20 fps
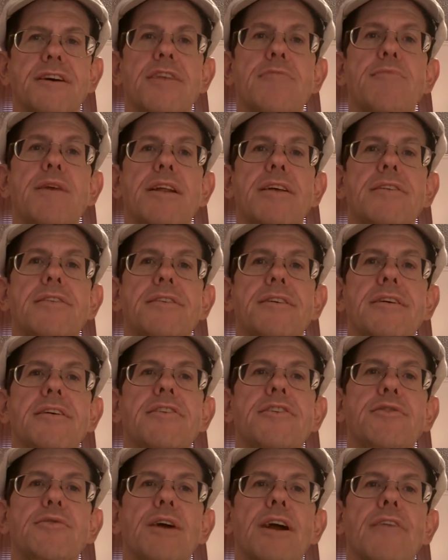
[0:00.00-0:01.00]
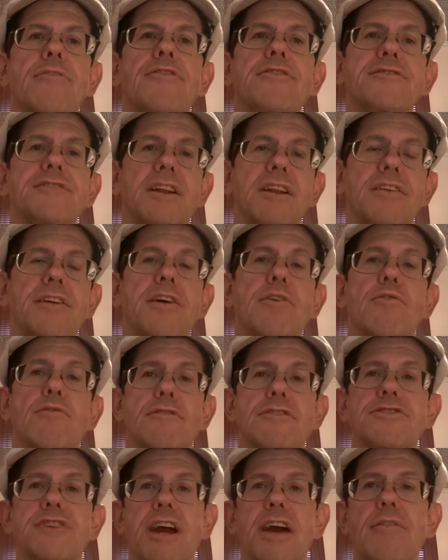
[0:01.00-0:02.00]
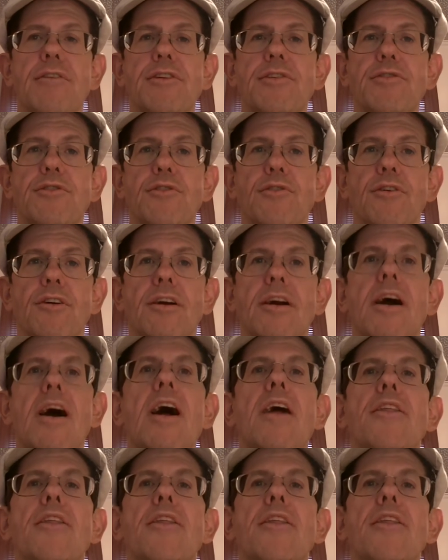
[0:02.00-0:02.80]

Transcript: admitted to a facility in Orange County, New York,